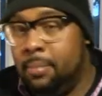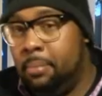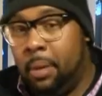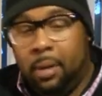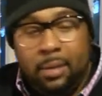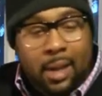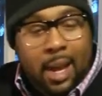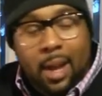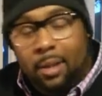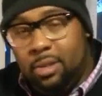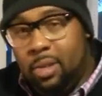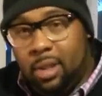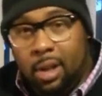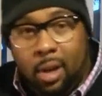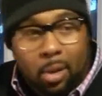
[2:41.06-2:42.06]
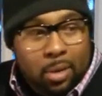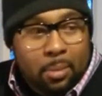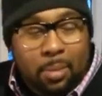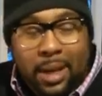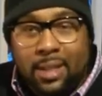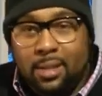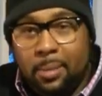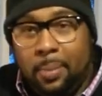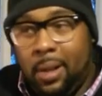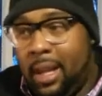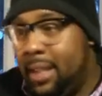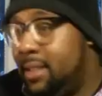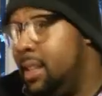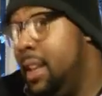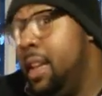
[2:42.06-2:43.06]
bolt down so you could hold the bass in
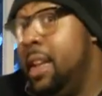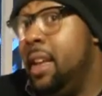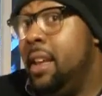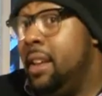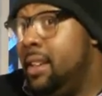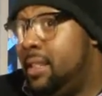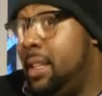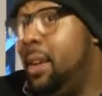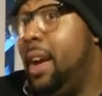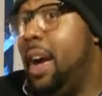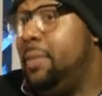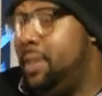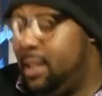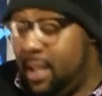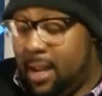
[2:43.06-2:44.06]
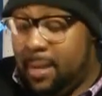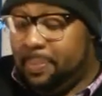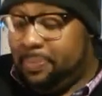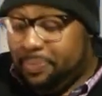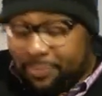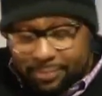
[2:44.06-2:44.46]
place. Still have a dent.